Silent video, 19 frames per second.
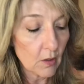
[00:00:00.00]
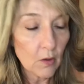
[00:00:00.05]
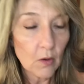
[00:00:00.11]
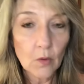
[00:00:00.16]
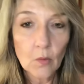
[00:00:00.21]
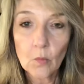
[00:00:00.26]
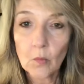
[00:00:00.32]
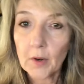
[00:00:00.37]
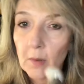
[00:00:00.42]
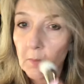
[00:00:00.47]

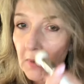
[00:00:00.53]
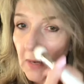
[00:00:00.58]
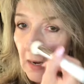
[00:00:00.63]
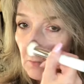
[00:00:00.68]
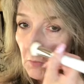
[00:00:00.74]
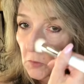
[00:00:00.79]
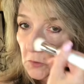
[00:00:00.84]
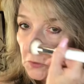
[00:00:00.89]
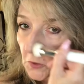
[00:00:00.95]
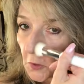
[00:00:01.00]
want to be
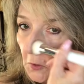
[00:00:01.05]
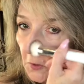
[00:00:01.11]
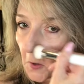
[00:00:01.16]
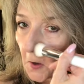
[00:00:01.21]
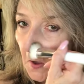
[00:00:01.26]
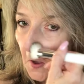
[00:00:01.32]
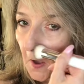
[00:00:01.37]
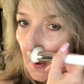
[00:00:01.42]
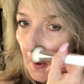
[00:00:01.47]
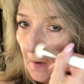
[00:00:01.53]
able to
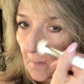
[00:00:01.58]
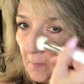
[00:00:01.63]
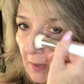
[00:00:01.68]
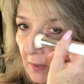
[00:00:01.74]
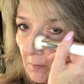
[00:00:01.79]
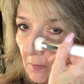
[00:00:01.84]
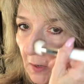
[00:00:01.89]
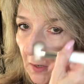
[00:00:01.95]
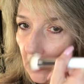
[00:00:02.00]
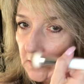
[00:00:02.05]

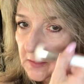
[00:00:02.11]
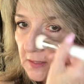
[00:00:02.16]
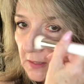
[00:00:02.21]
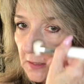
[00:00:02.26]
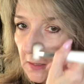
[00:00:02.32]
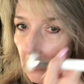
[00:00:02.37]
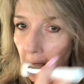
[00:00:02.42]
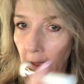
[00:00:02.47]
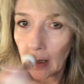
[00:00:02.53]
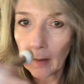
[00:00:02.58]
minimize, and
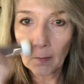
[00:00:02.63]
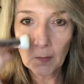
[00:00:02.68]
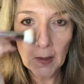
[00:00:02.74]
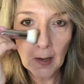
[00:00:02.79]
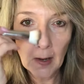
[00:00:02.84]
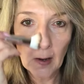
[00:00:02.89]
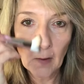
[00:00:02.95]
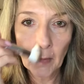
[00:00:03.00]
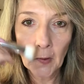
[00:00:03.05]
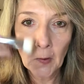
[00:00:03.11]
you can come
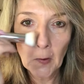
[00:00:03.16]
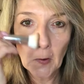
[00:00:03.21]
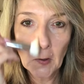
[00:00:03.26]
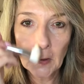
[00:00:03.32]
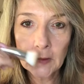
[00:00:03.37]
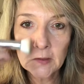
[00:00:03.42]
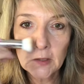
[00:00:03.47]
down the nose.